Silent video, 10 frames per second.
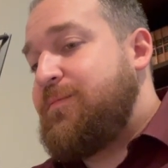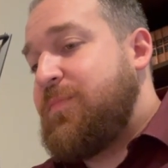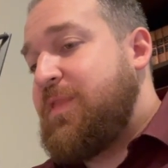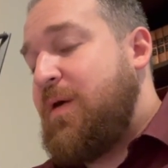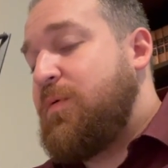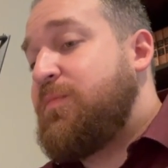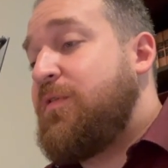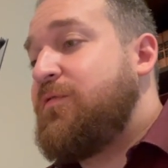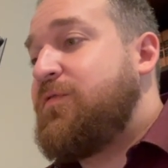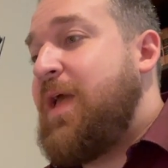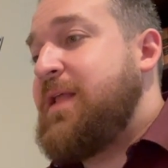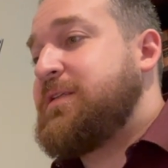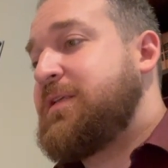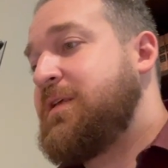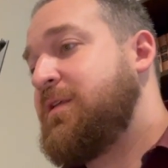that would
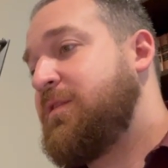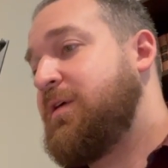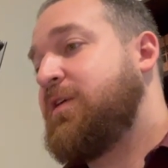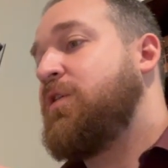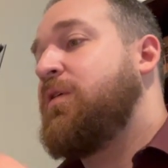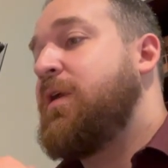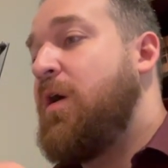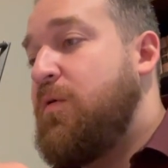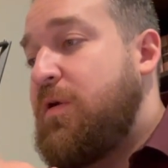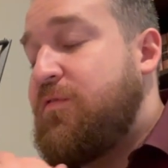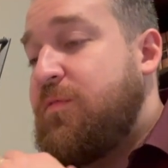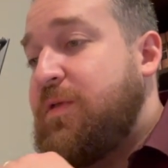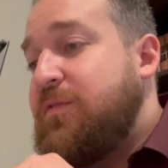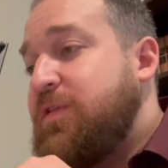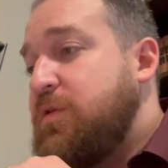prevent the current owner from
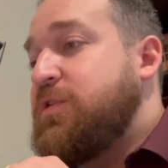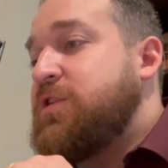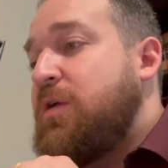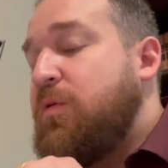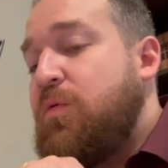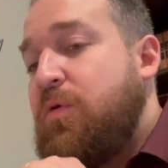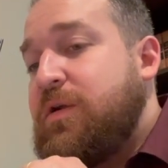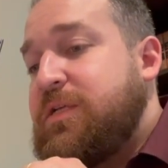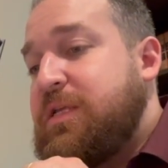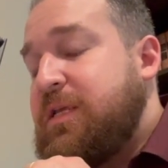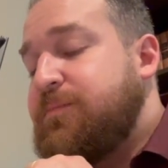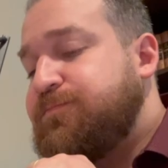giving you a general warranty deed.